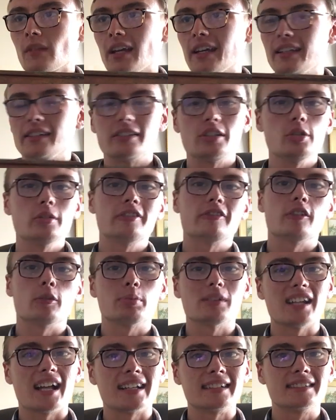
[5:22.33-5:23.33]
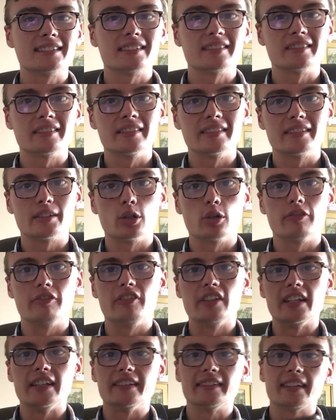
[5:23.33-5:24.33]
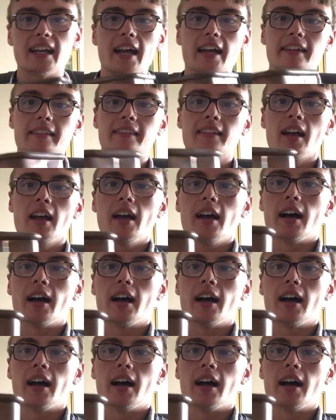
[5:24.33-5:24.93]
it's used for planters and stuff these days.